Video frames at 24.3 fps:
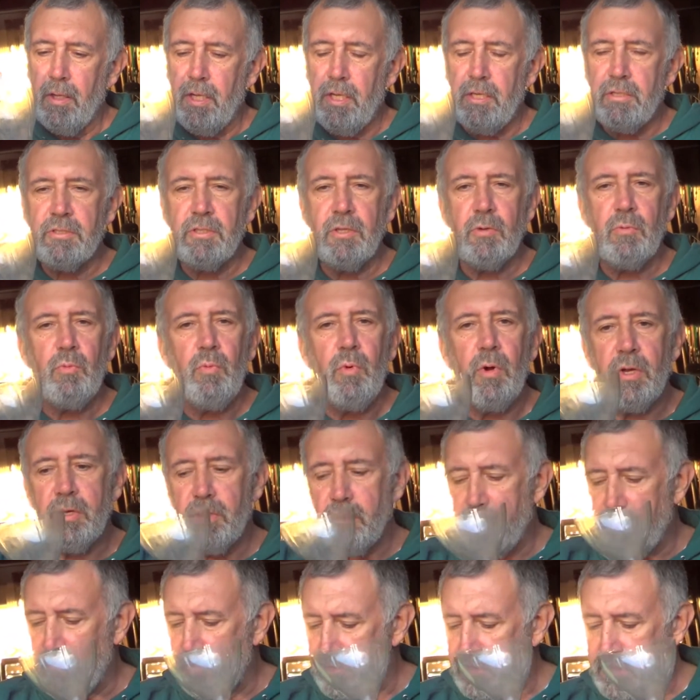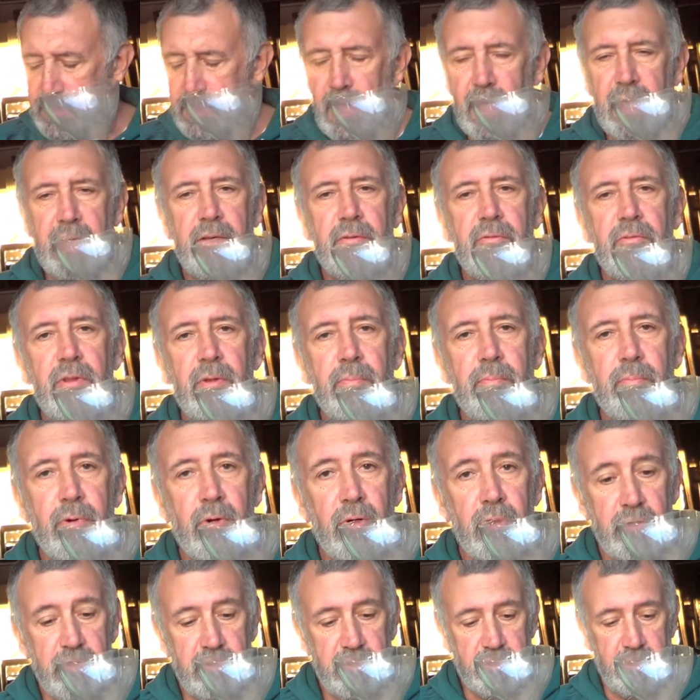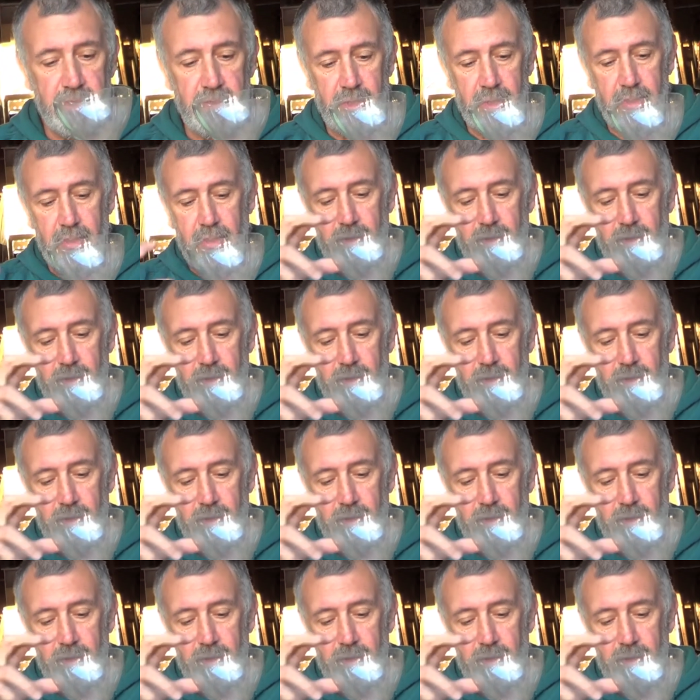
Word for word: is the wonderful sight of the birds